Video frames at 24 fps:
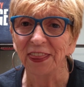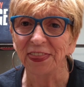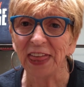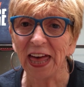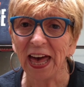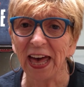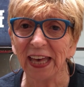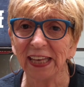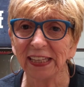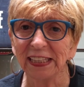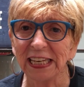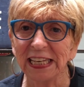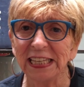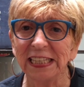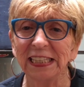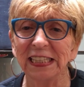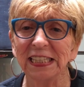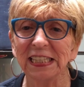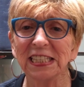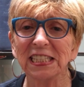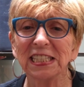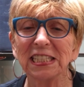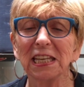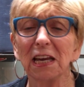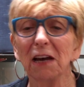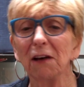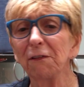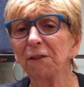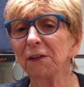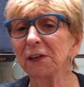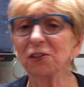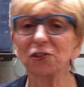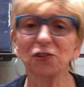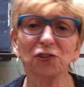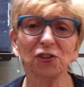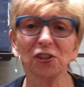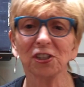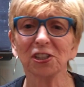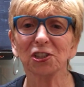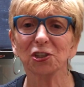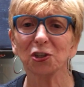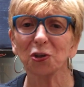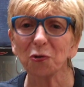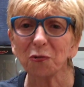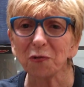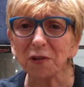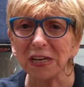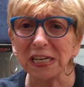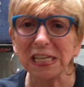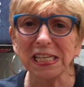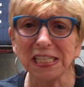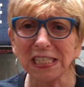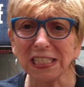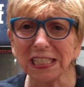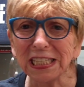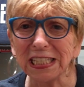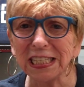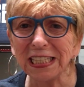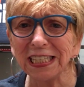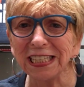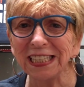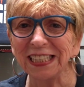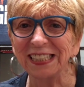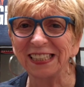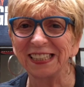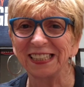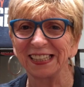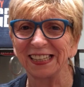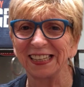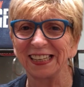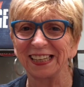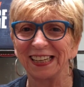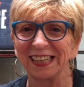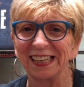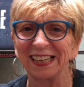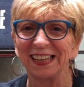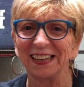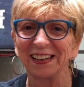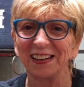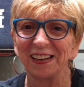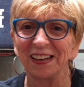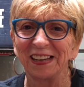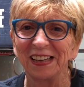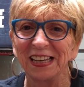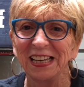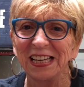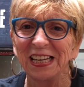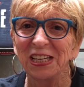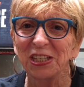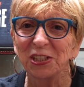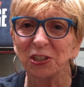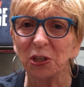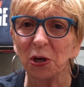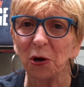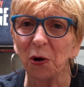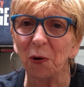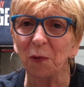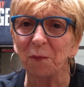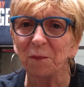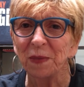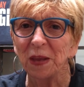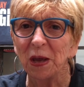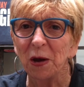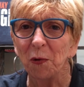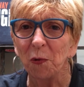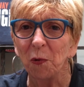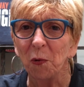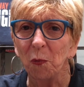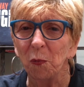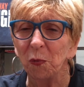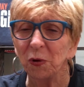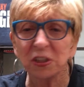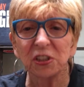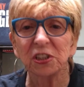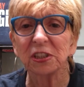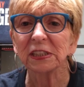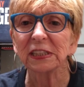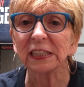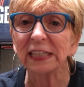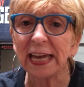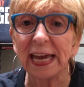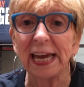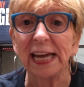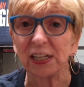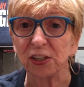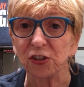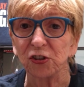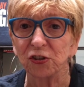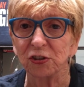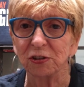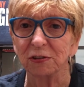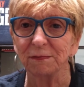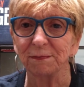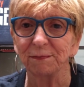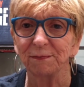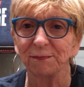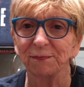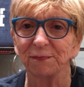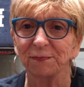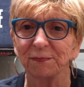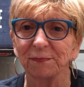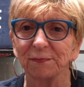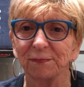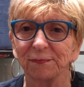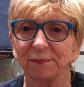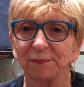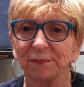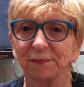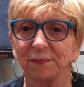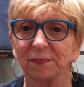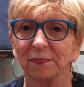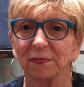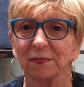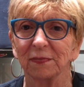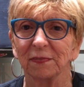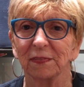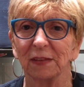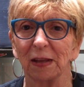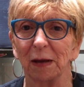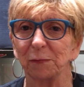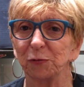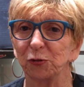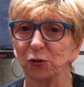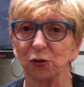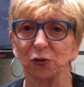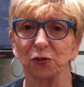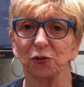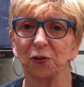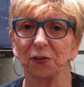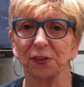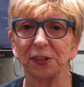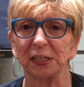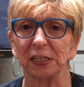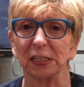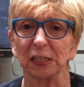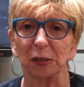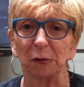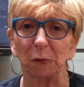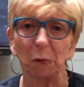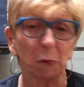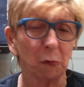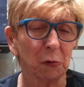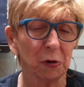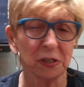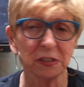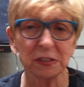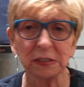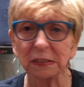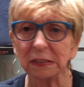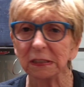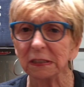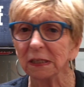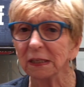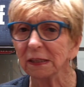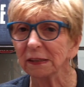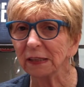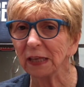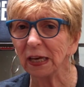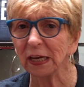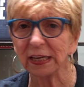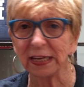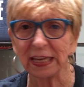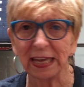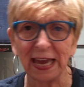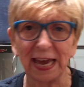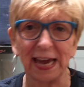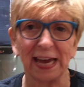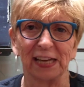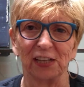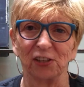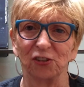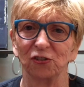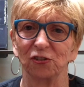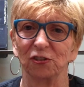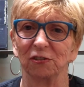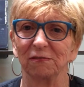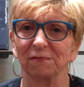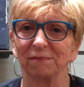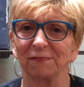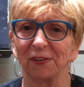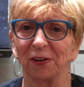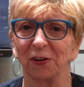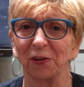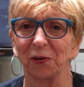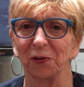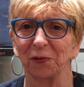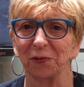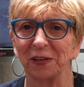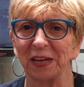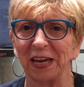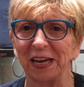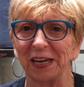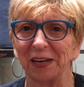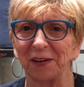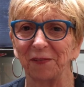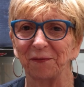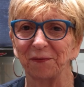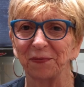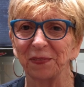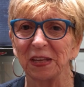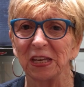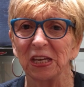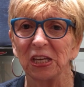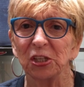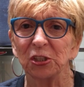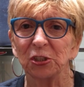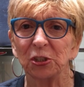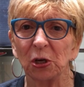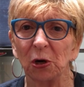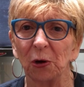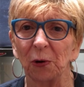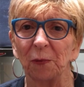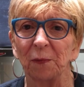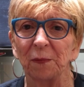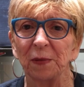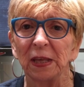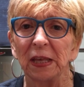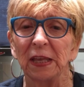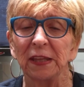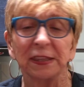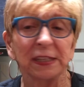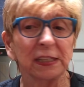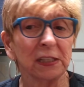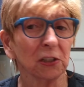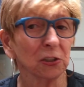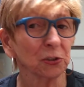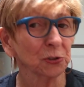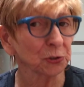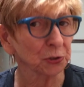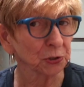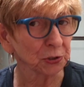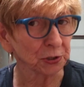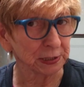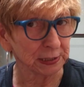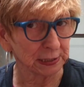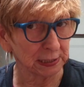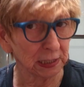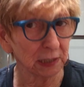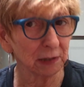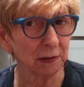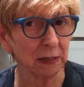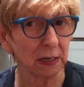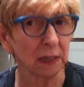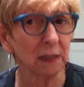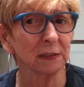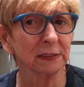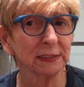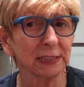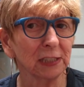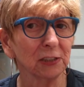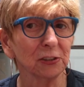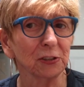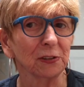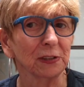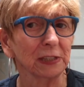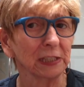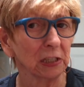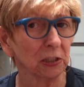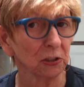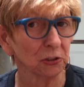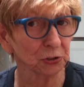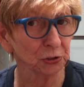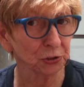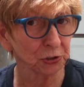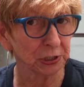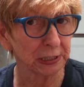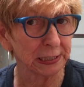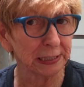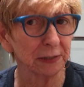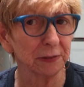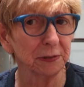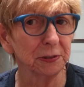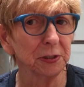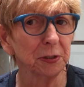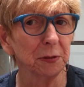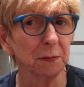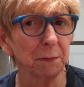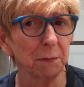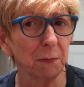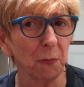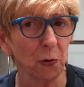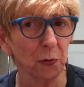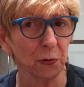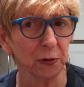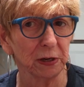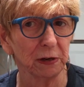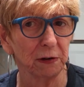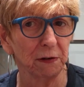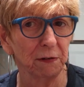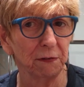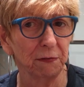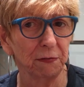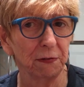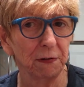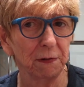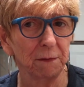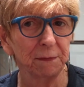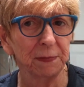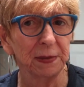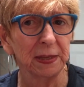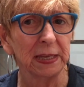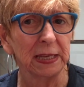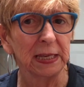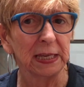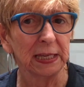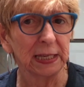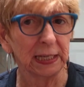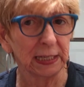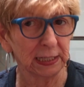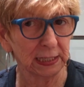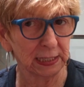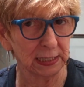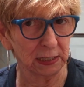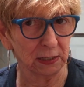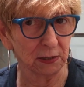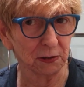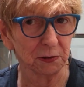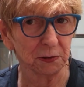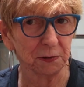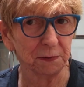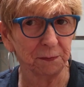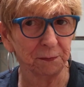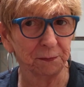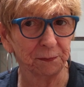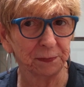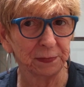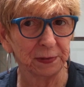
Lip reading: That in itself is just crazy. So, what's the catch? I'm sure you're thinking, what's the catch? Okay, so I'll tell you the ulterior motive here